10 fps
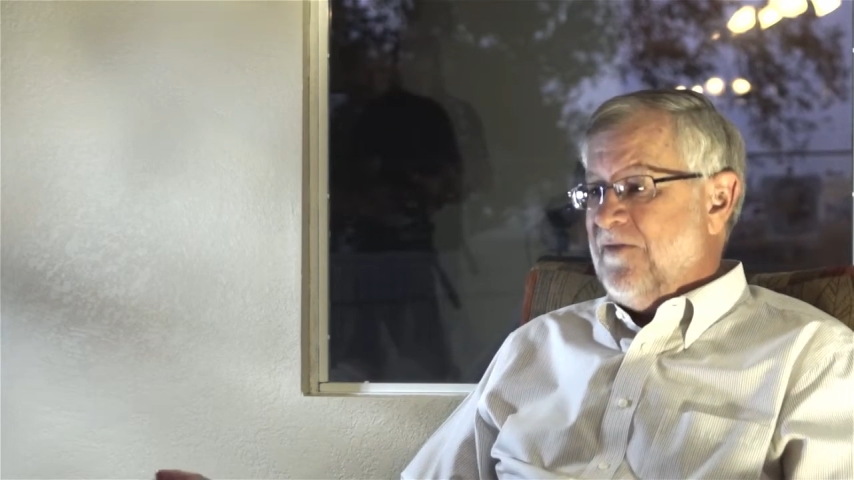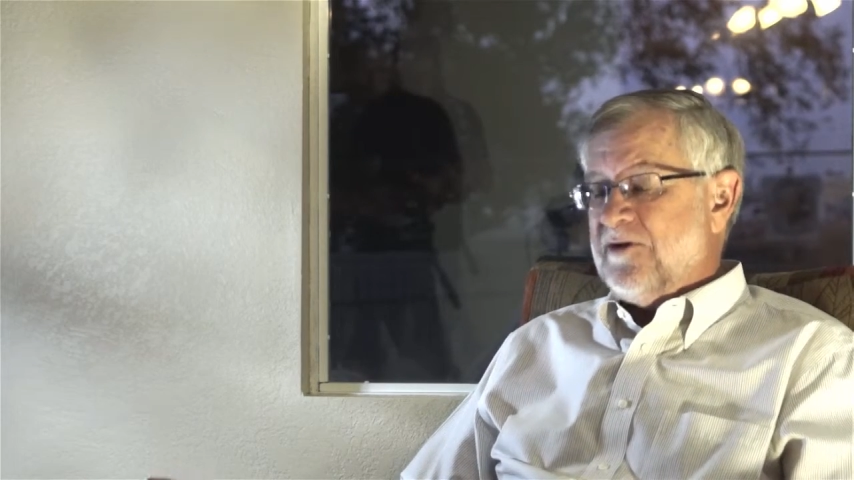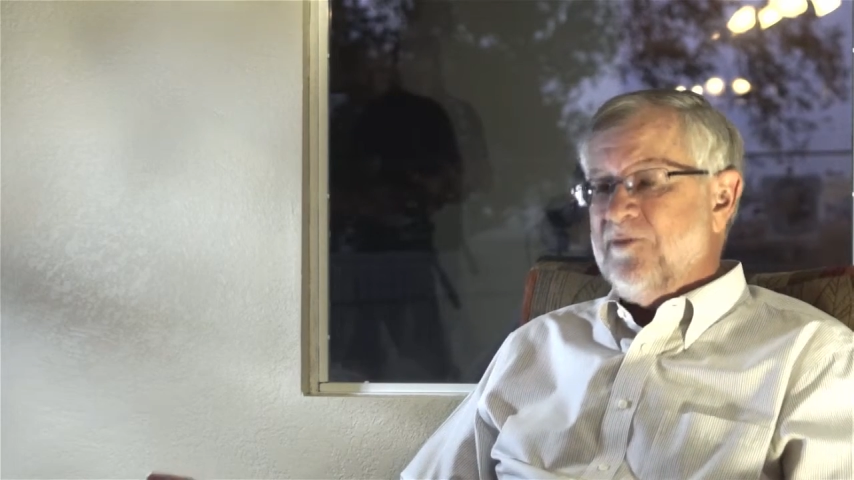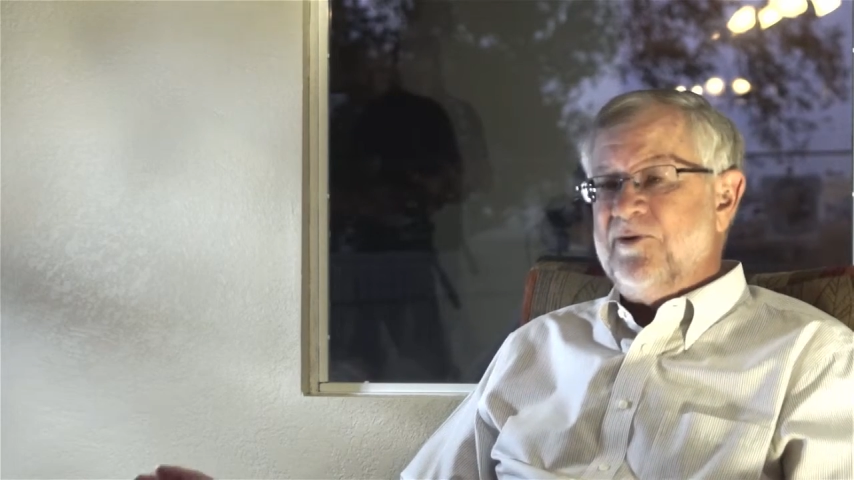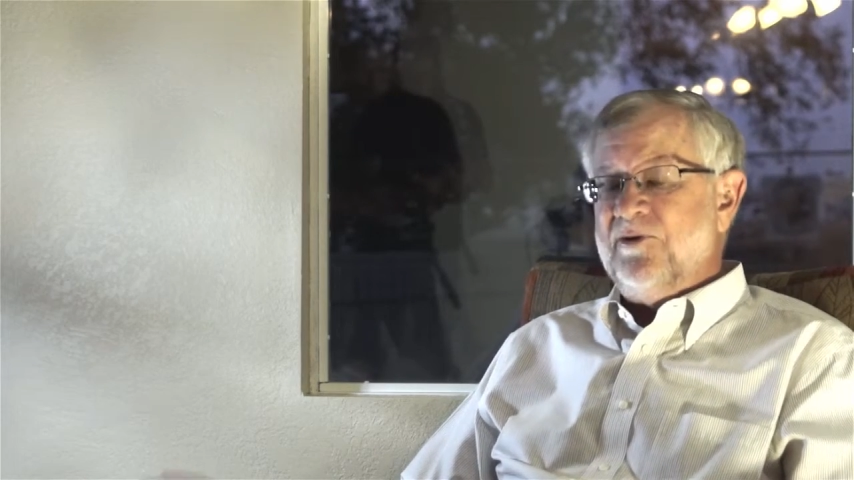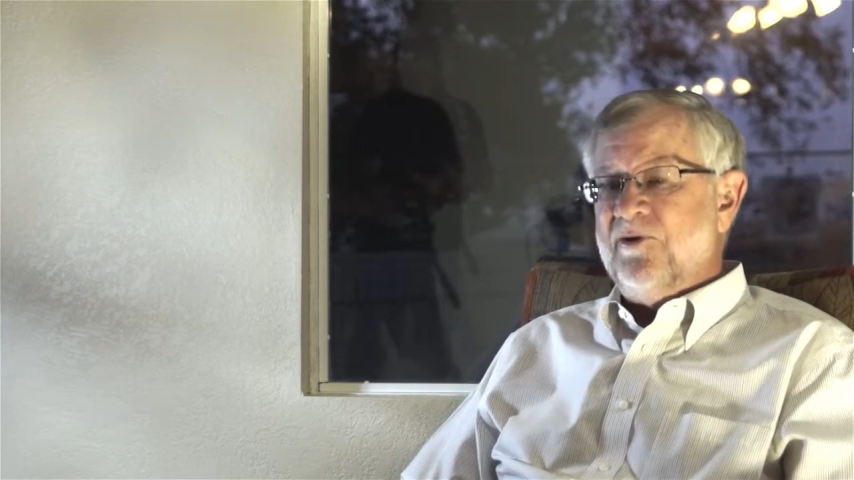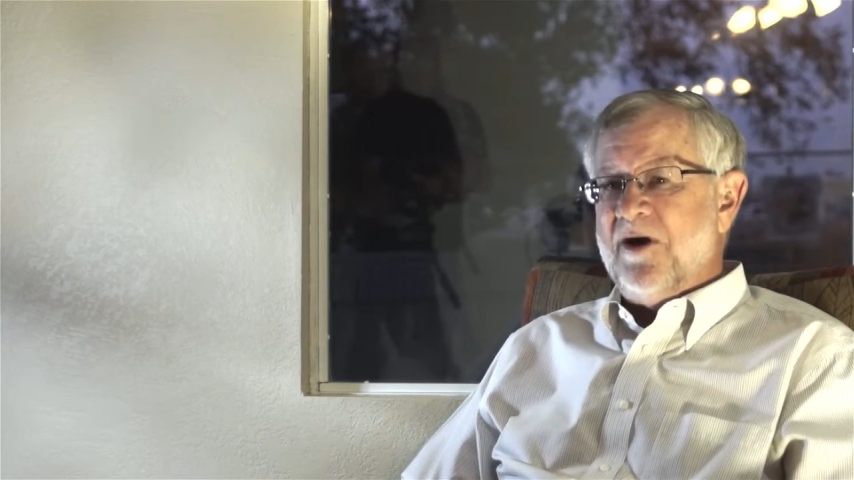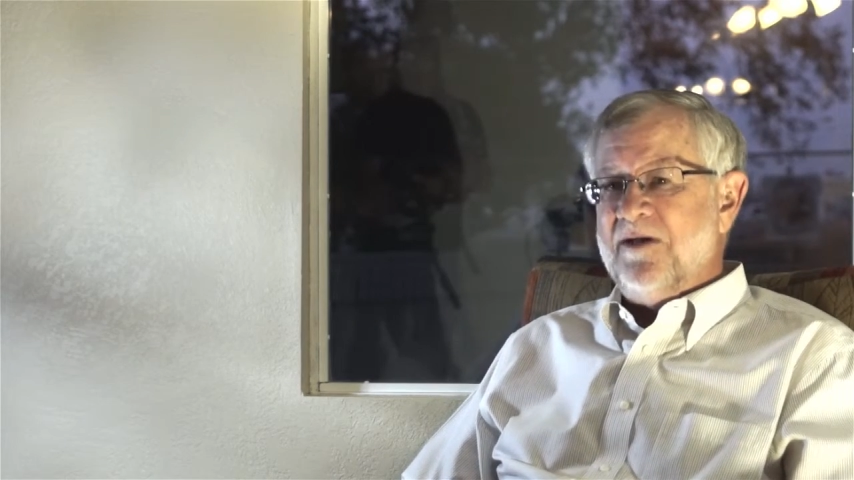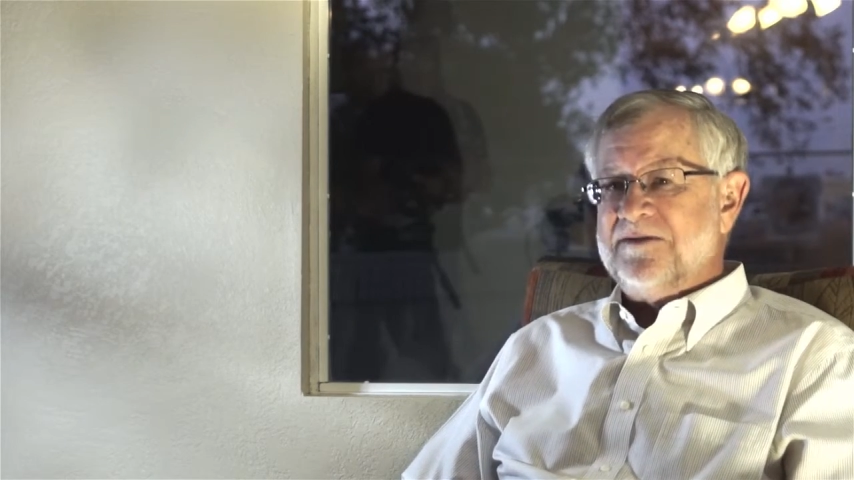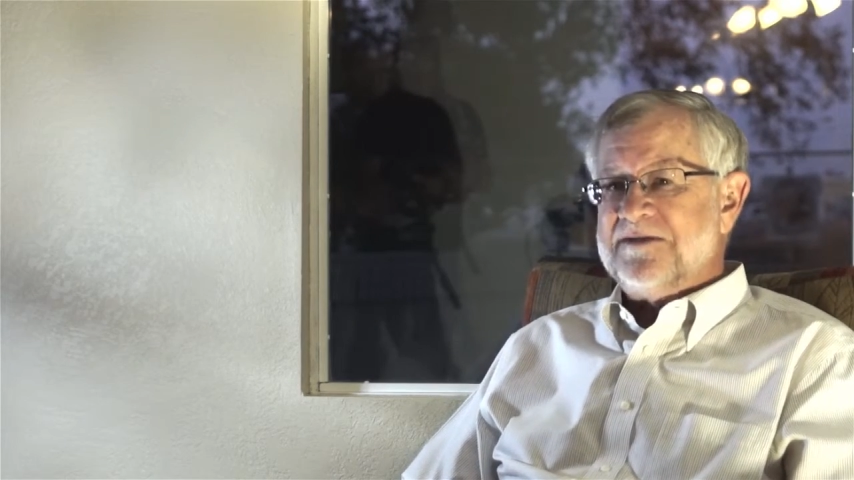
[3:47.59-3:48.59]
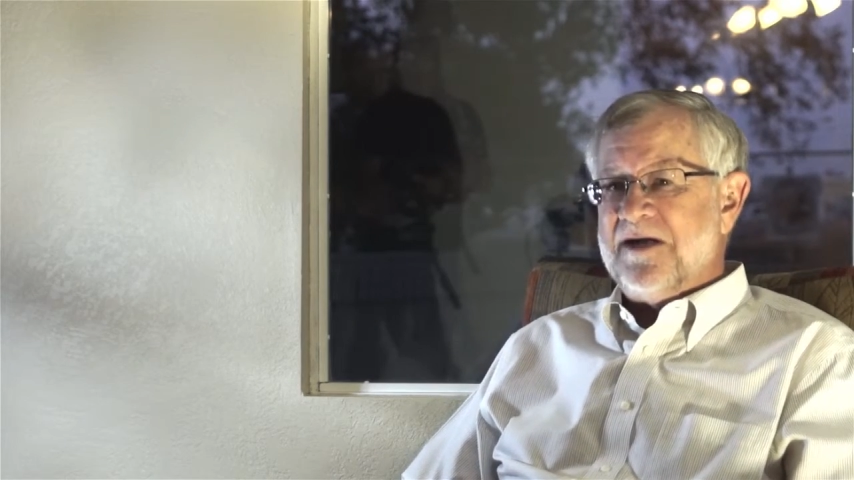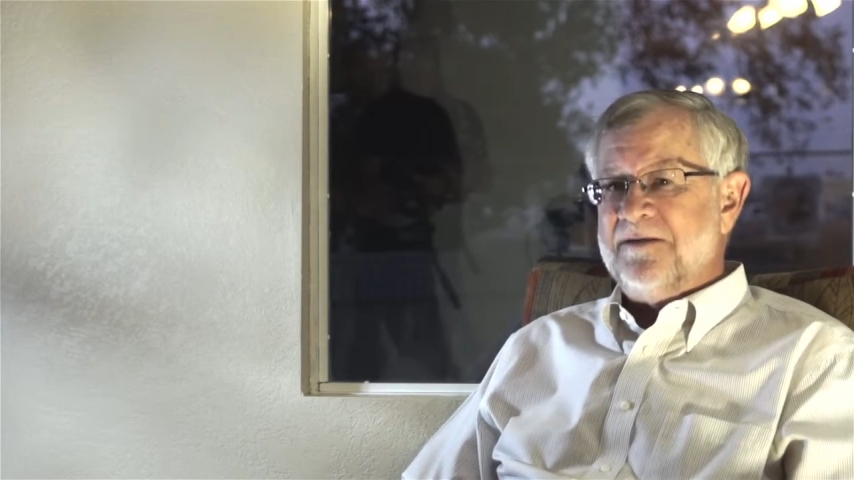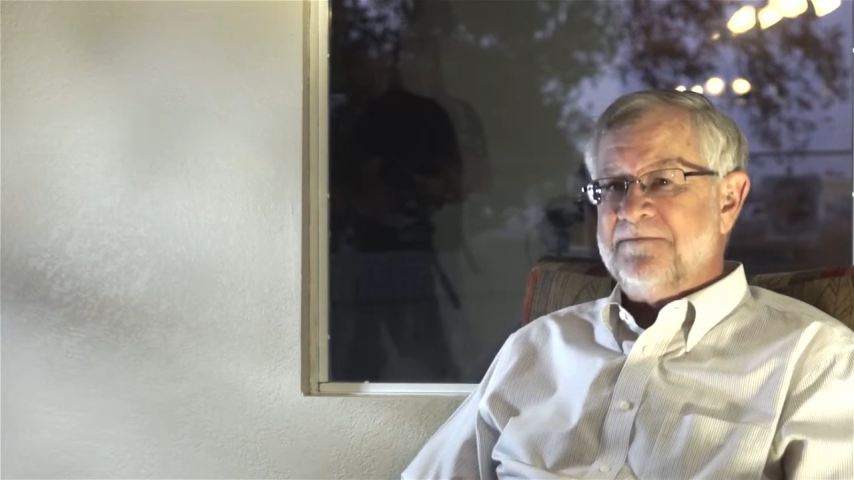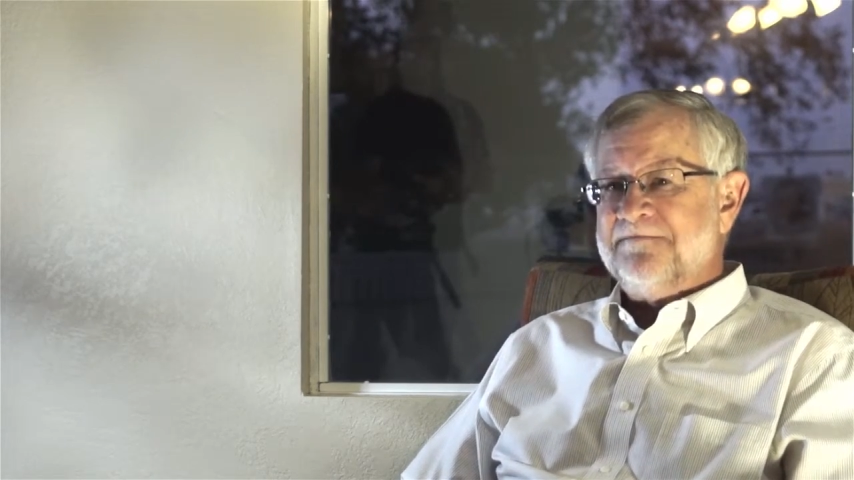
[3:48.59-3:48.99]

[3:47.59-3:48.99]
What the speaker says: the computer all the time.